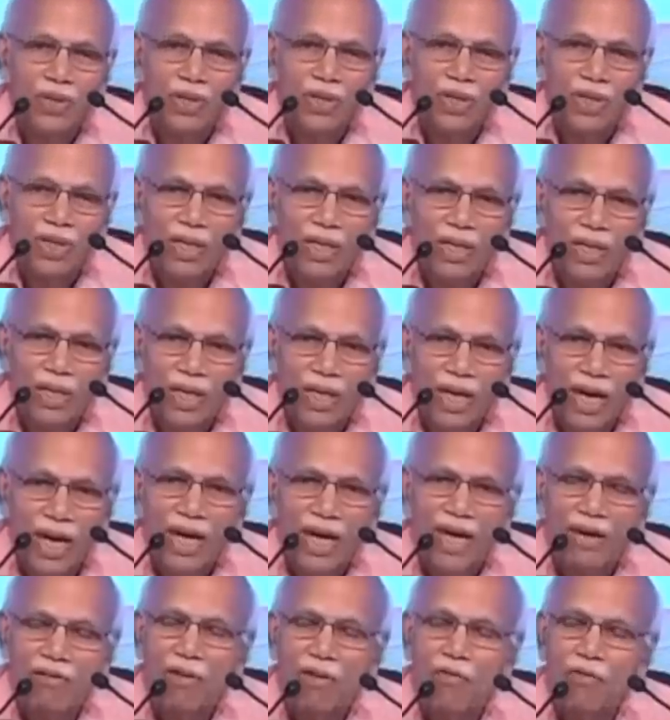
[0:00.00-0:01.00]
I have a
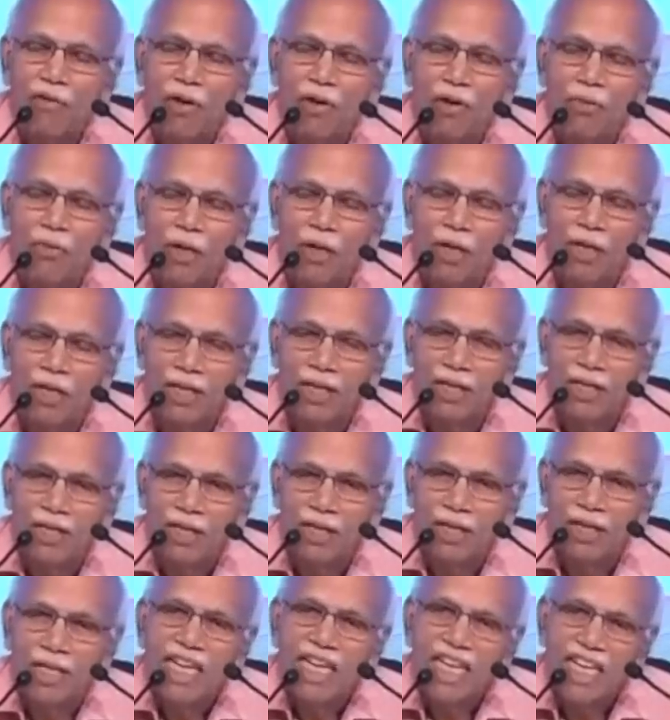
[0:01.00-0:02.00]
formula. Each
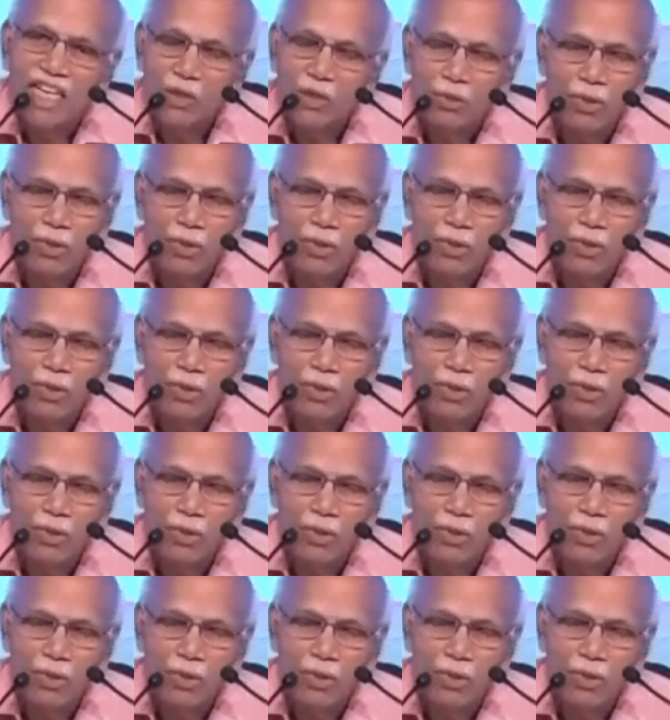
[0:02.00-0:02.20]
one,